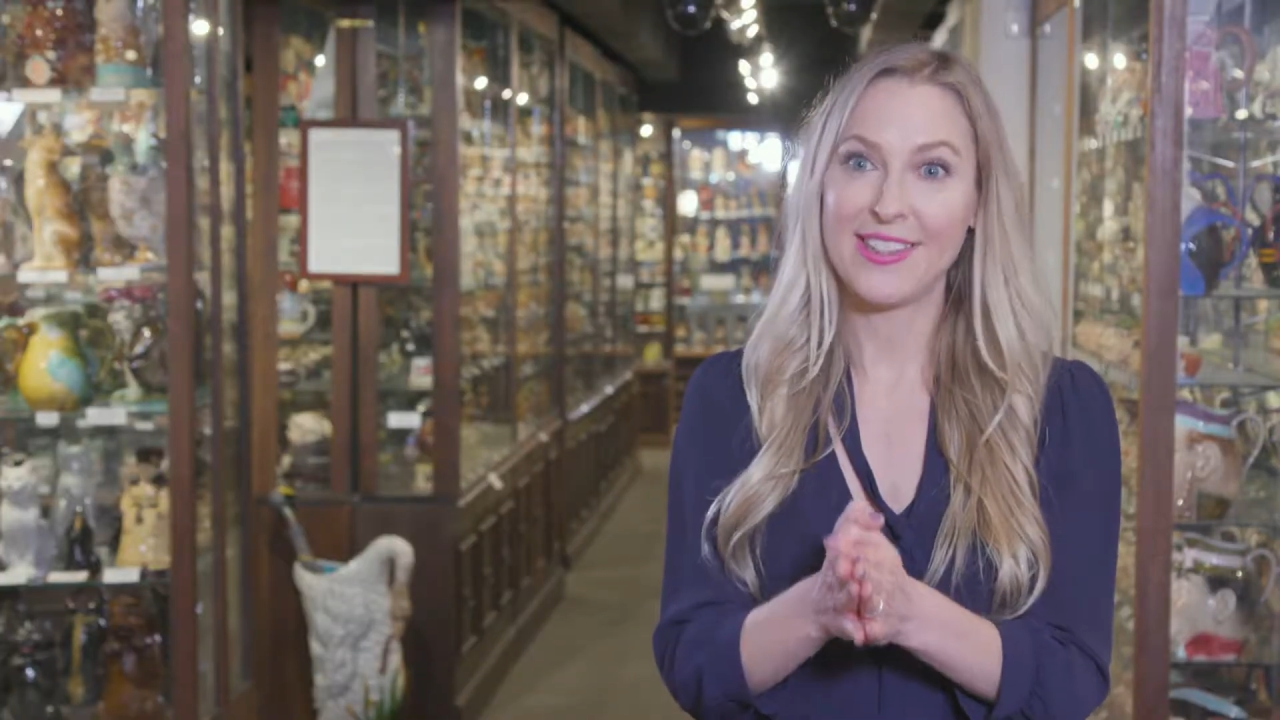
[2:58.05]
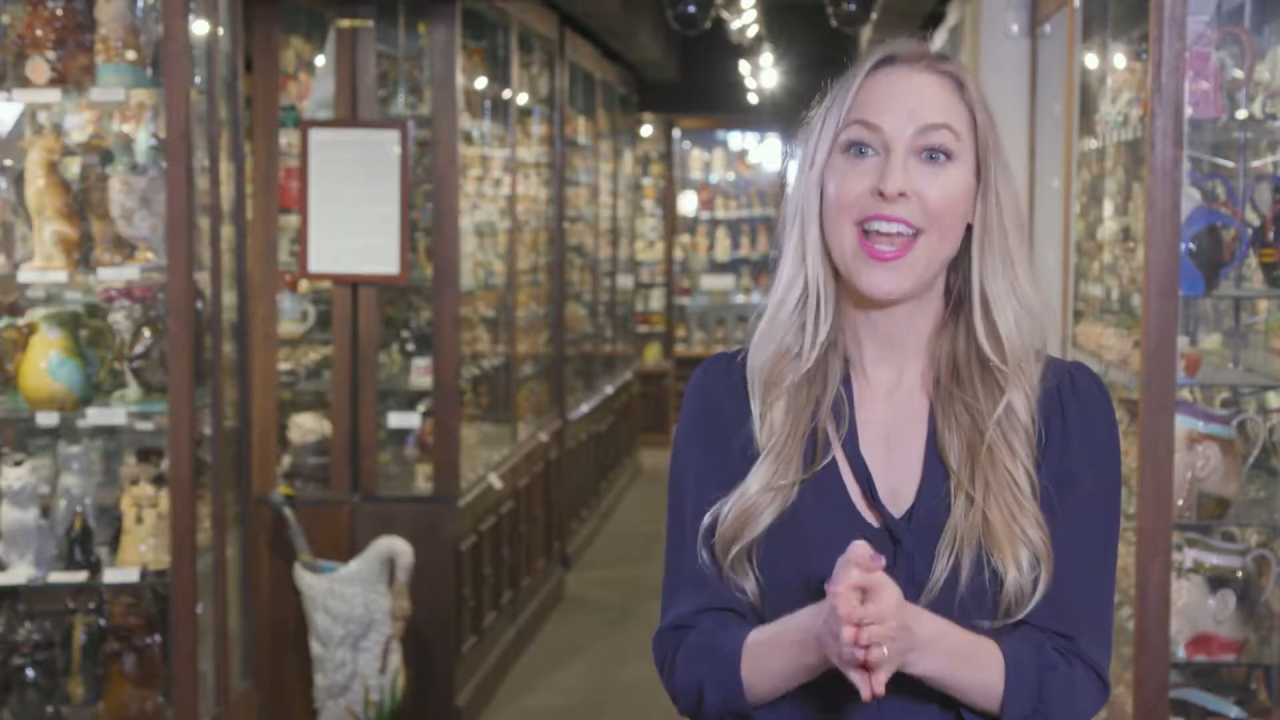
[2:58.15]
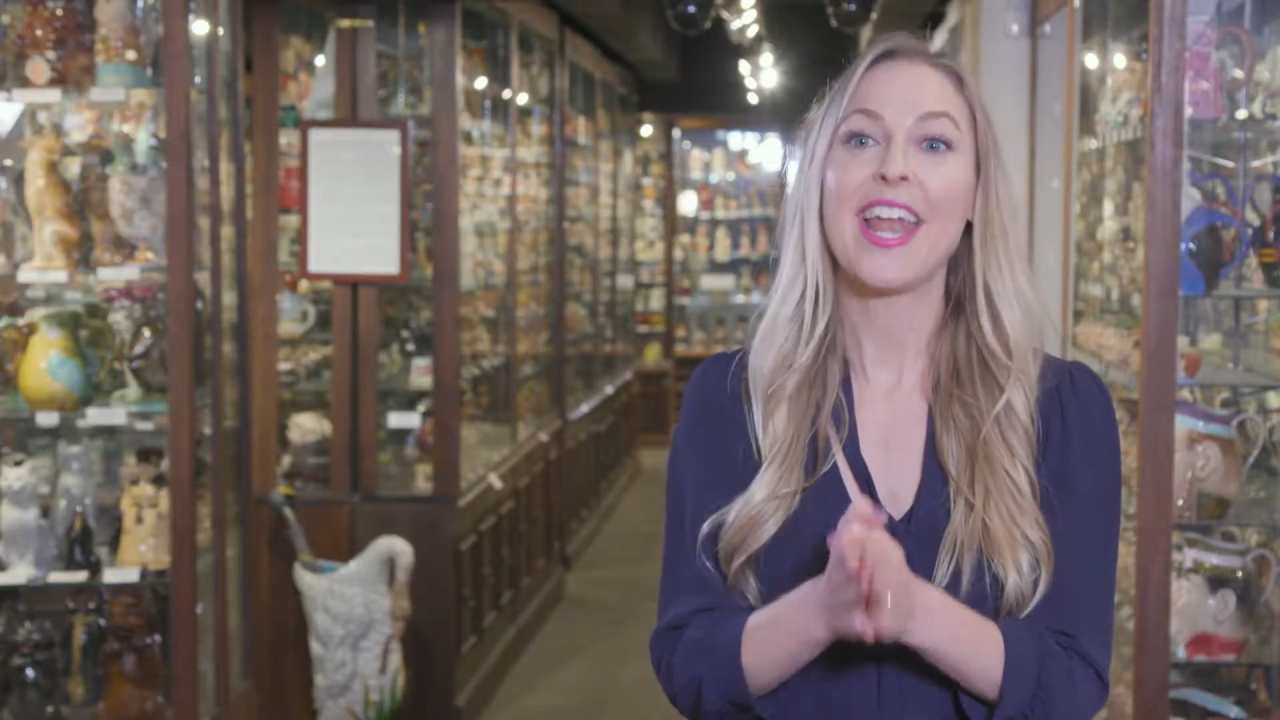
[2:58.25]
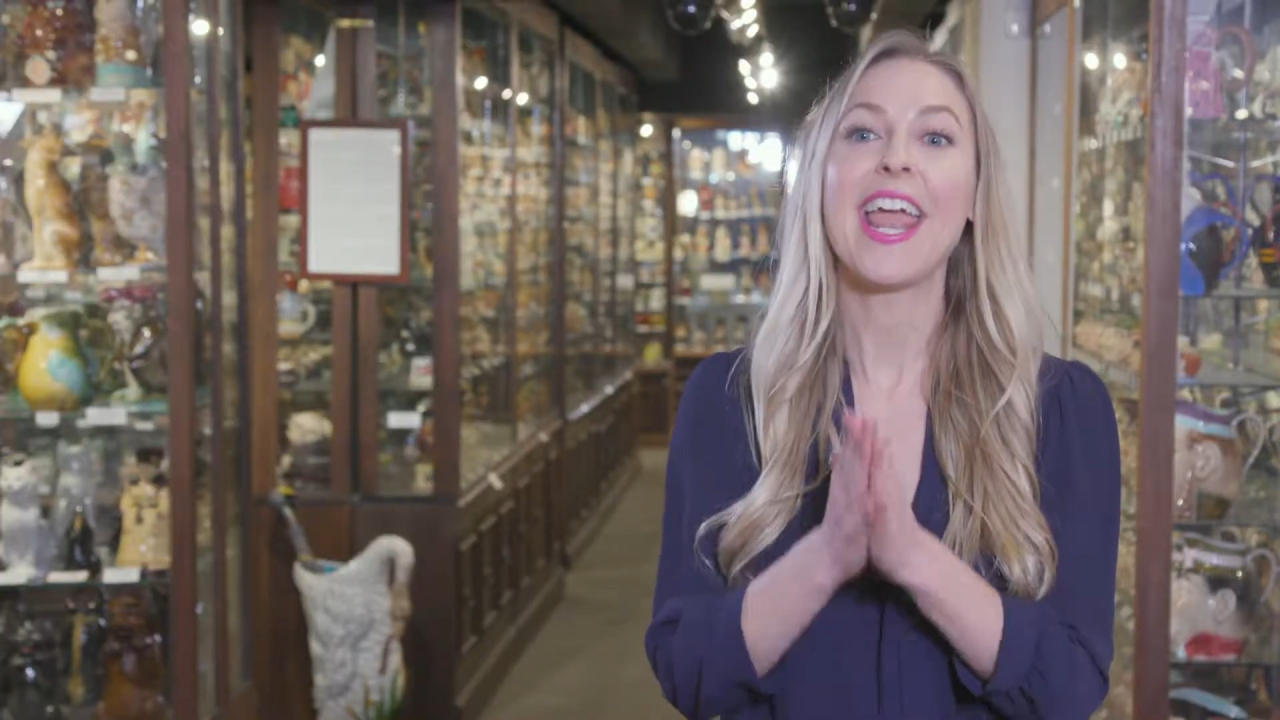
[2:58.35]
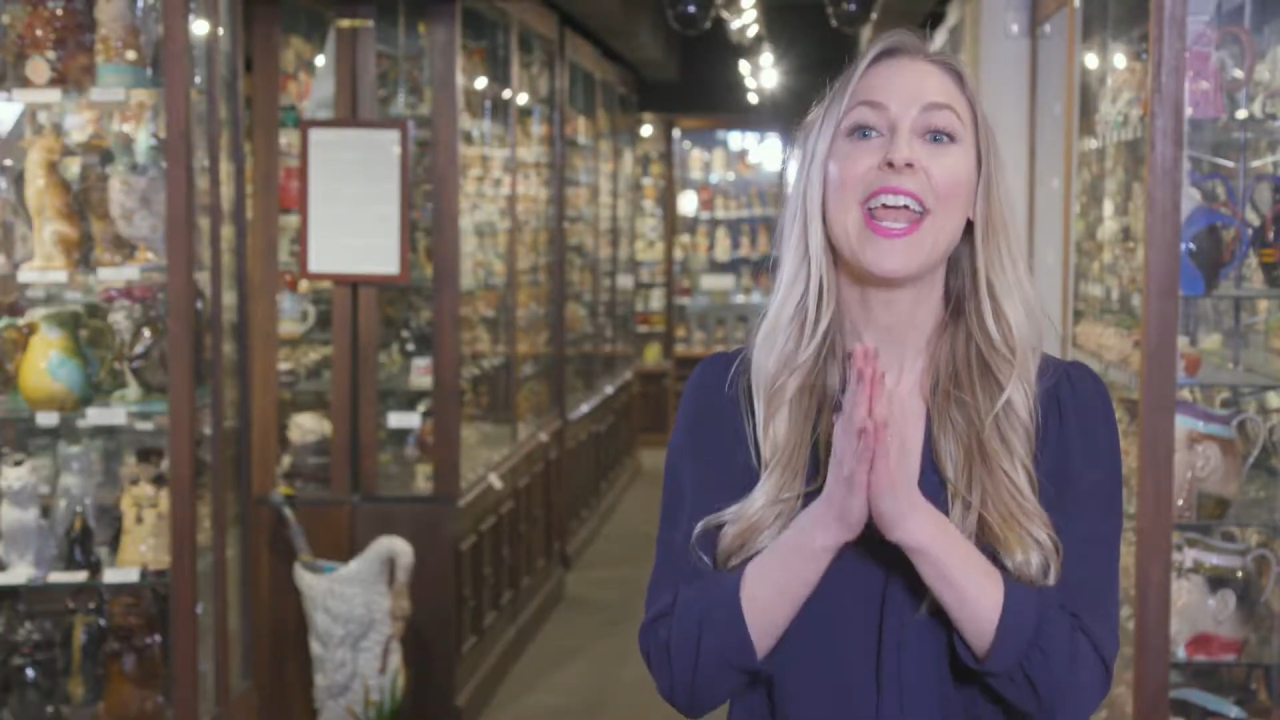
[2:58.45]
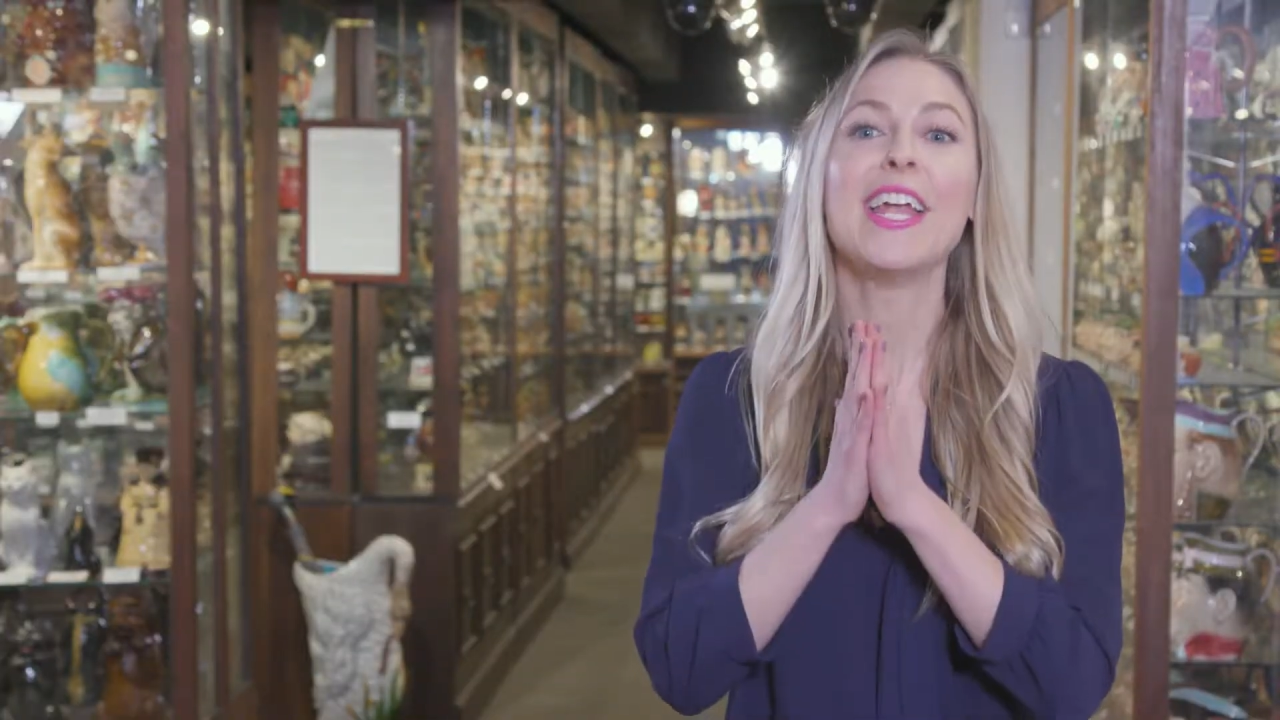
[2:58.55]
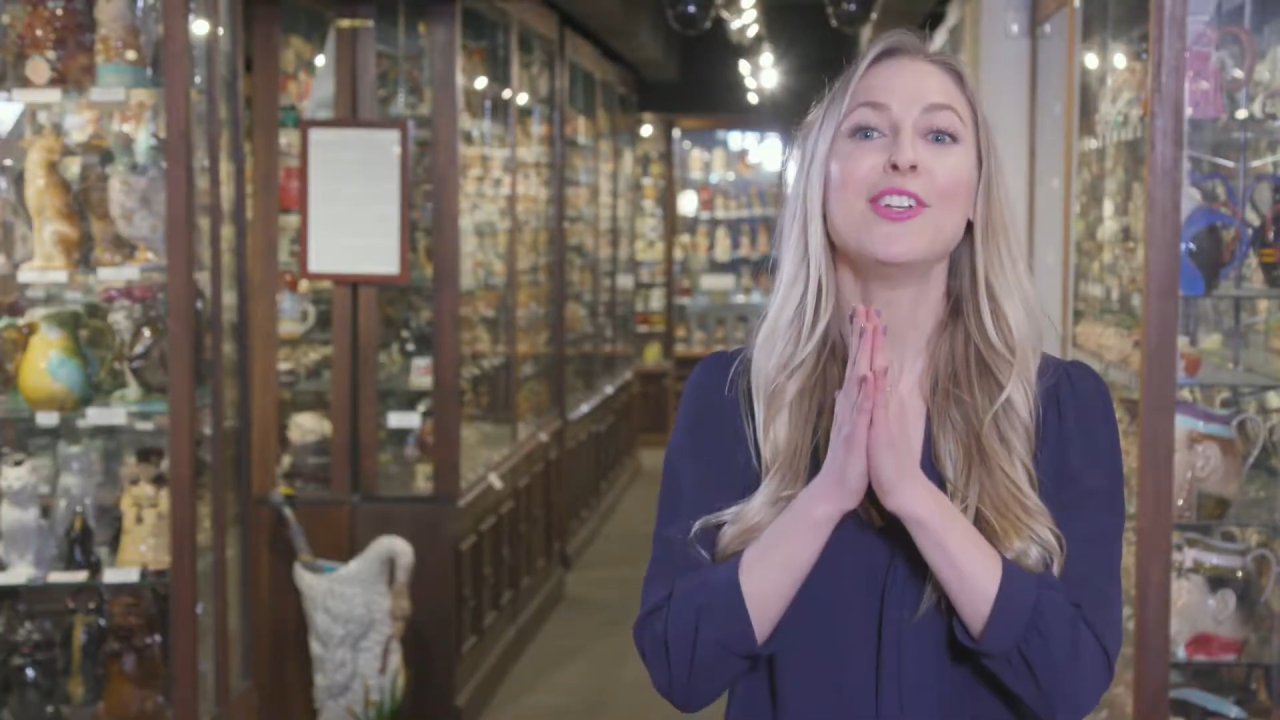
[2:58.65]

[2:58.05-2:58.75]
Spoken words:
that a